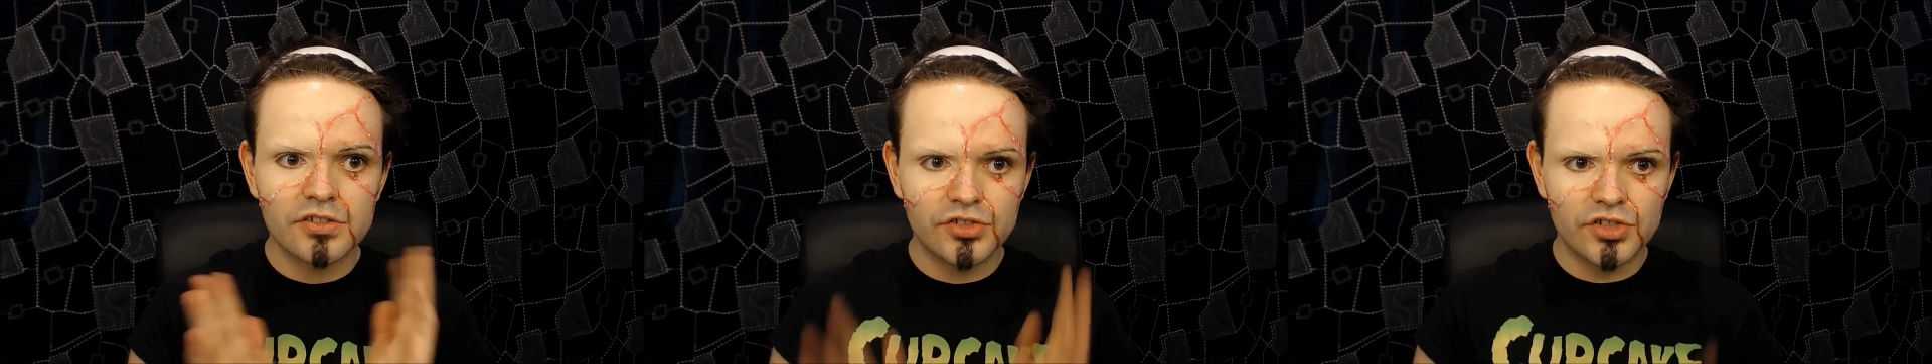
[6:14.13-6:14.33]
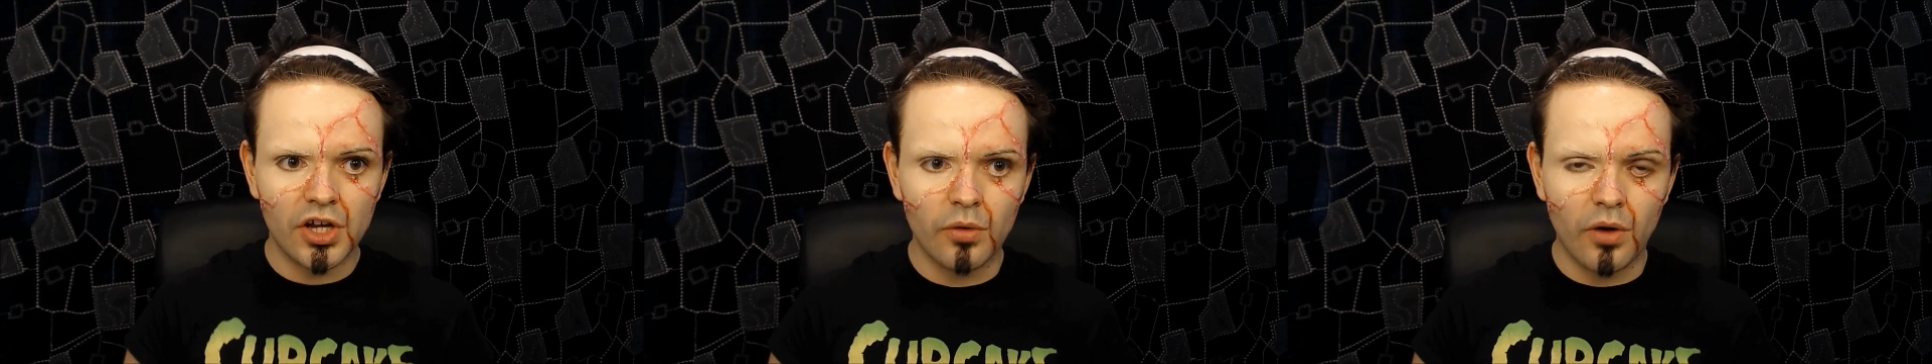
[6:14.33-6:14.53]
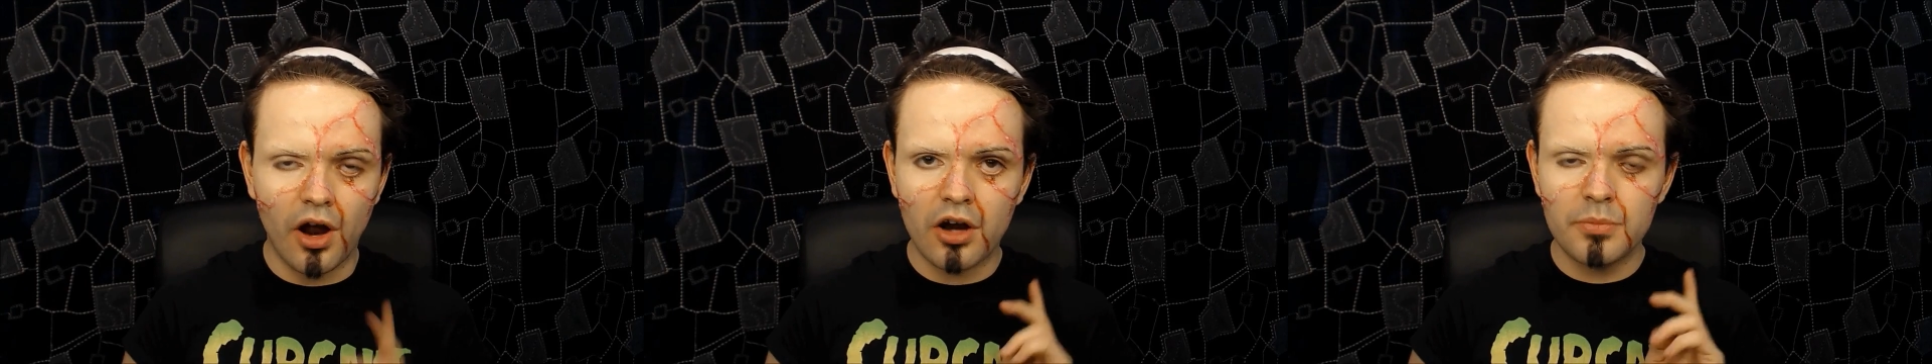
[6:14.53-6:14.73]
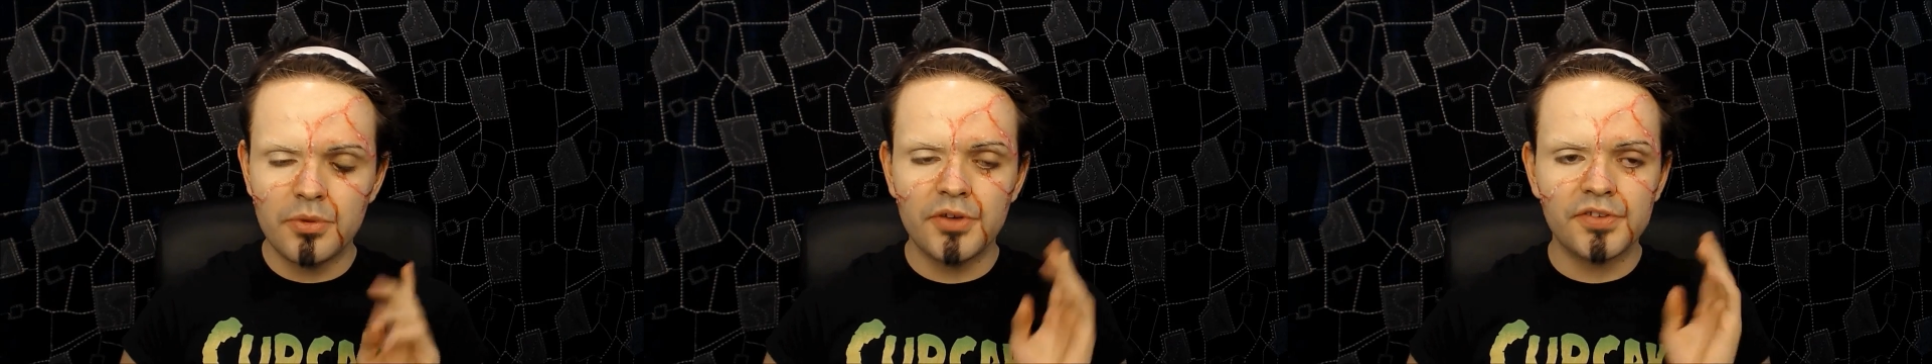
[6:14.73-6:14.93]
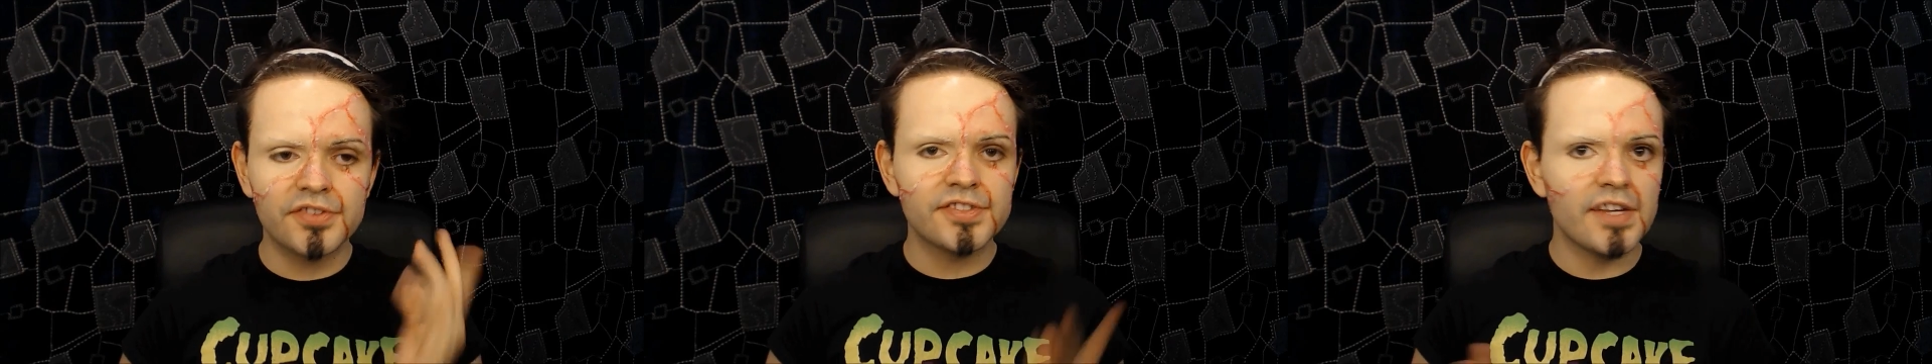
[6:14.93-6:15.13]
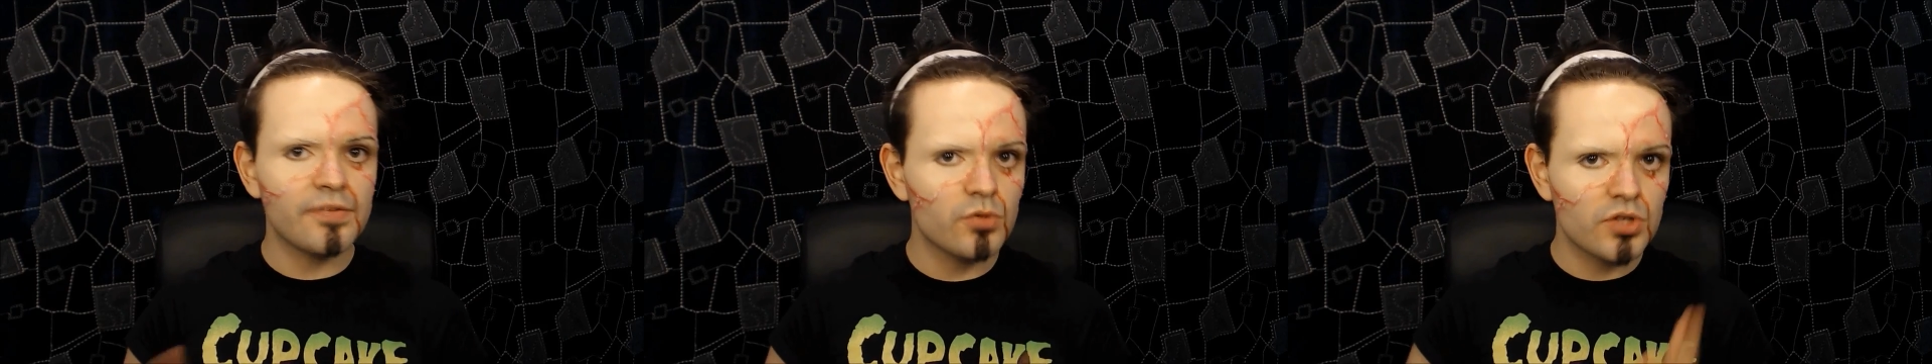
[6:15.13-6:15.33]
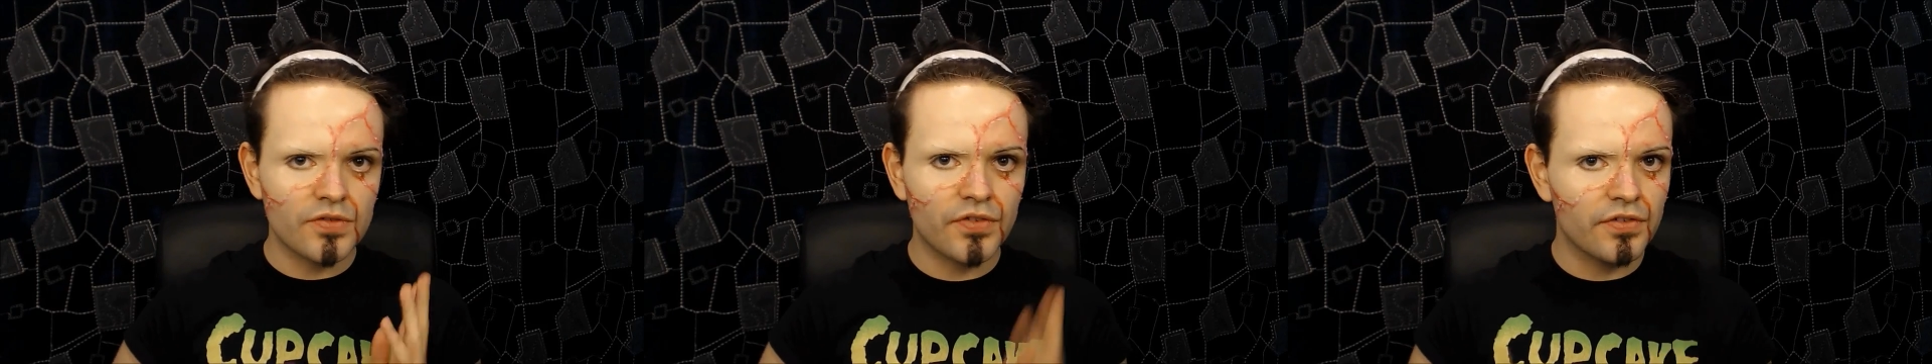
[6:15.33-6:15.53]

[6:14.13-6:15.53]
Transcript: so I'm going to be using several